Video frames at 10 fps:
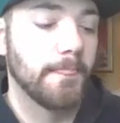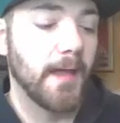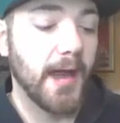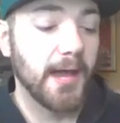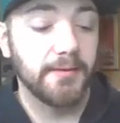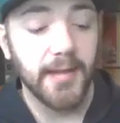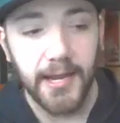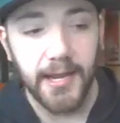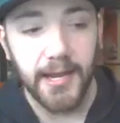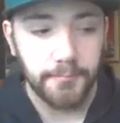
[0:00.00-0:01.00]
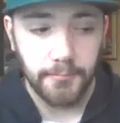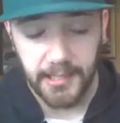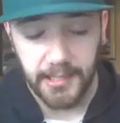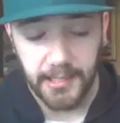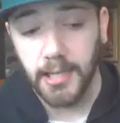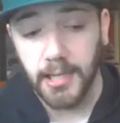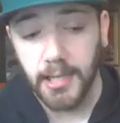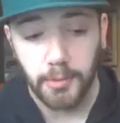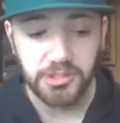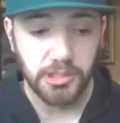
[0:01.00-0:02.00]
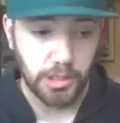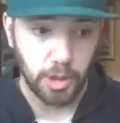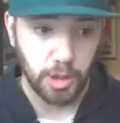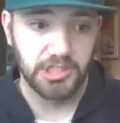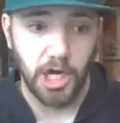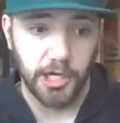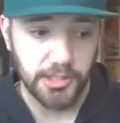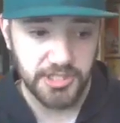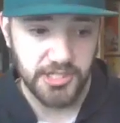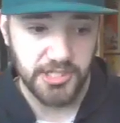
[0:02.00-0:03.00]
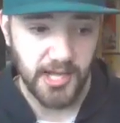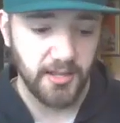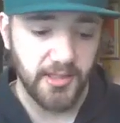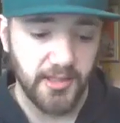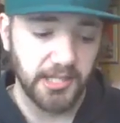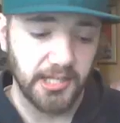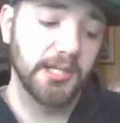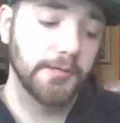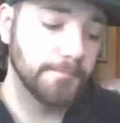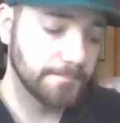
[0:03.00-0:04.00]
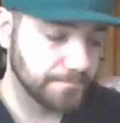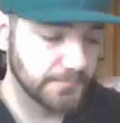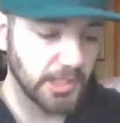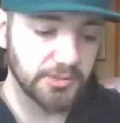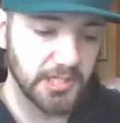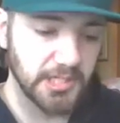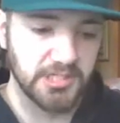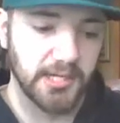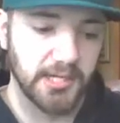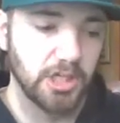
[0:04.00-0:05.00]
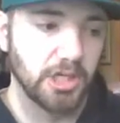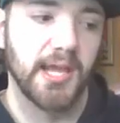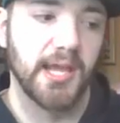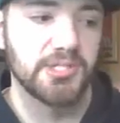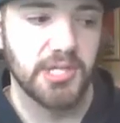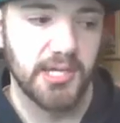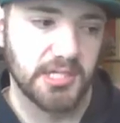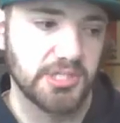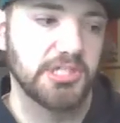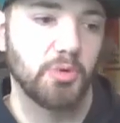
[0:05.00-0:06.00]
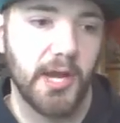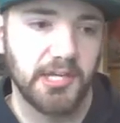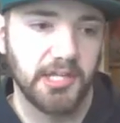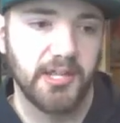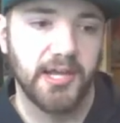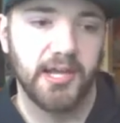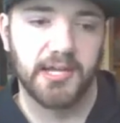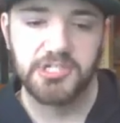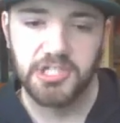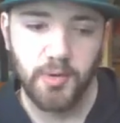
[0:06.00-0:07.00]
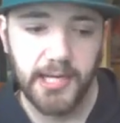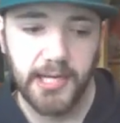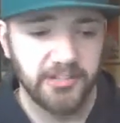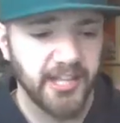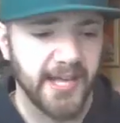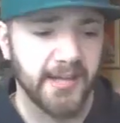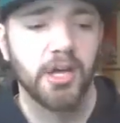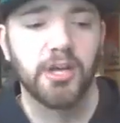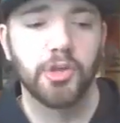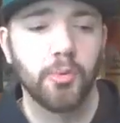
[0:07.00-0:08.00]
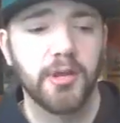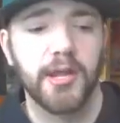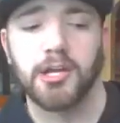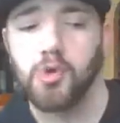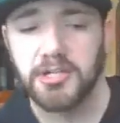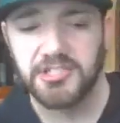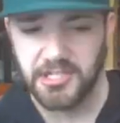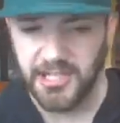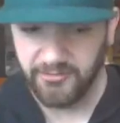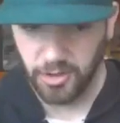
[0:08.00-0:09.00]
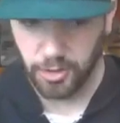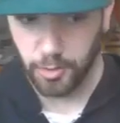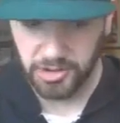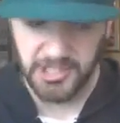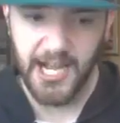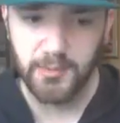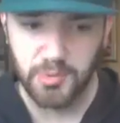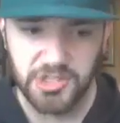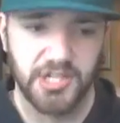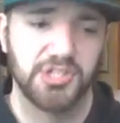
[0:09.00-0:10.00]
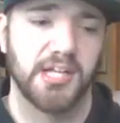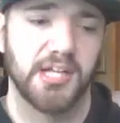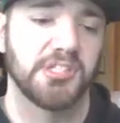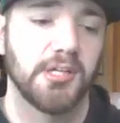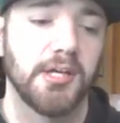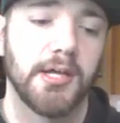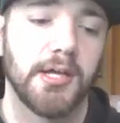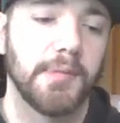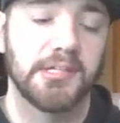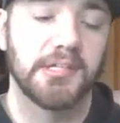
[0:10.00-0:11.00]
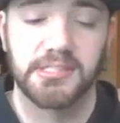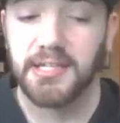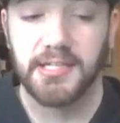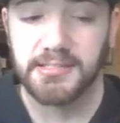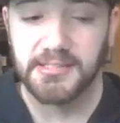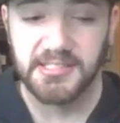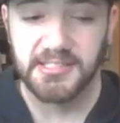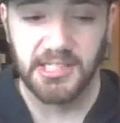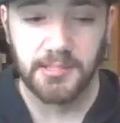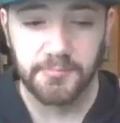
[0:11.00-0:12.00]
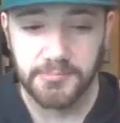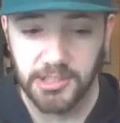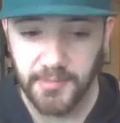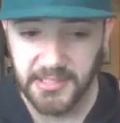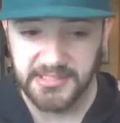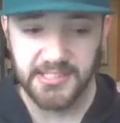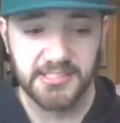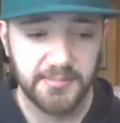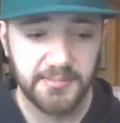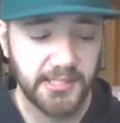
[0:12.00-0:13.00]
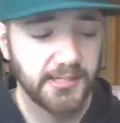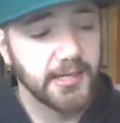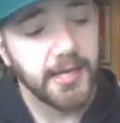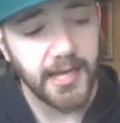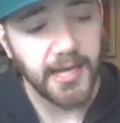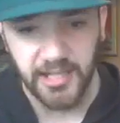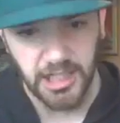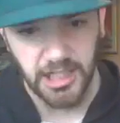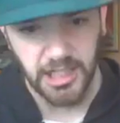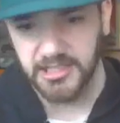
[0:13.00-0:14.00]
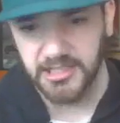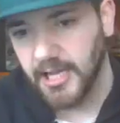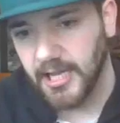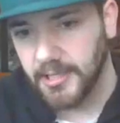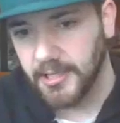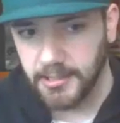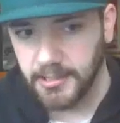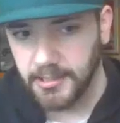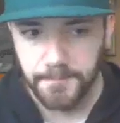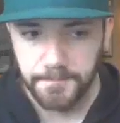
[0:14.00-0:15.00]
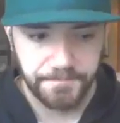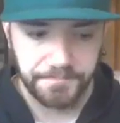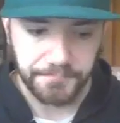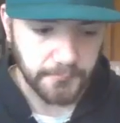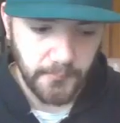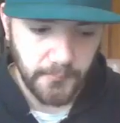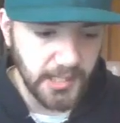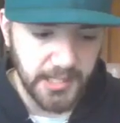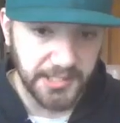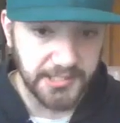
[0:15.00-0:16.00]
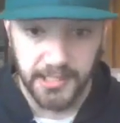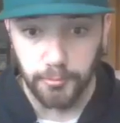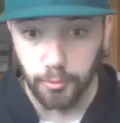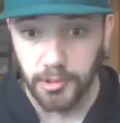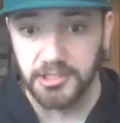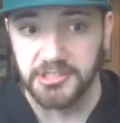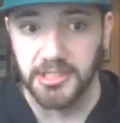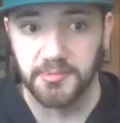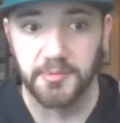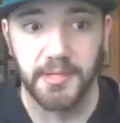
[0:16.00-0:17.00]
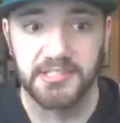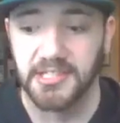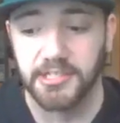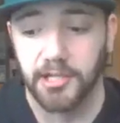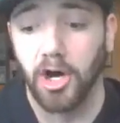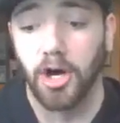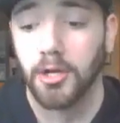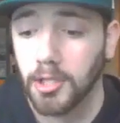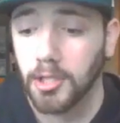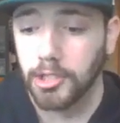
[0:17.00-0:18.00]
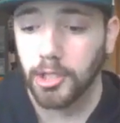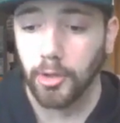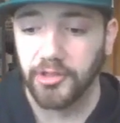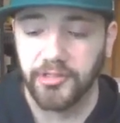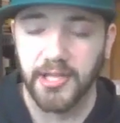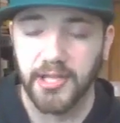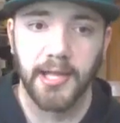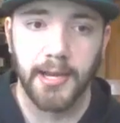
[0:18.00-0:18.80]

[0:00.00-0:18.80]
So I didn't like I liked most of the coaching hires that he did. There are things I could look at and say I can see why I did that. I can see why I did that. The one I questioned even in real time was Jay Johnson, because that didn't seem to make sense to me. And then looking at the game plan today, it didn't really seem to make sense at all.